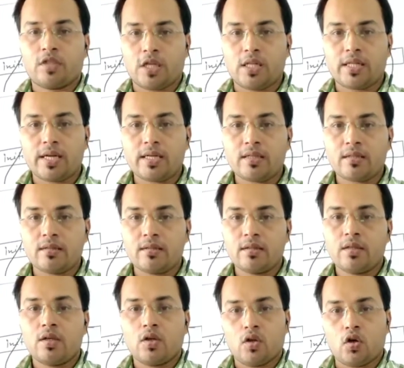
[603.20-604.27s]
Till
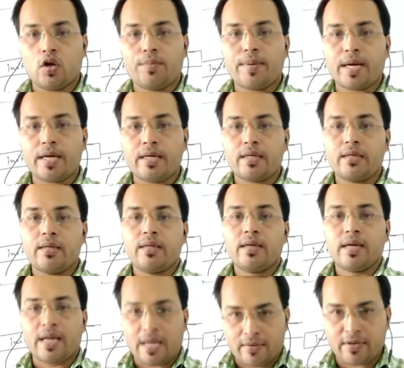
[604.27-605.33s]
then, goodbye.
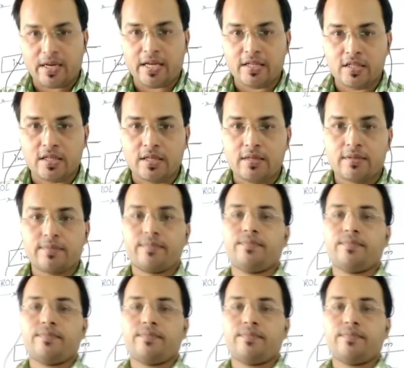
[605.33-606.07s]
Have a nice day.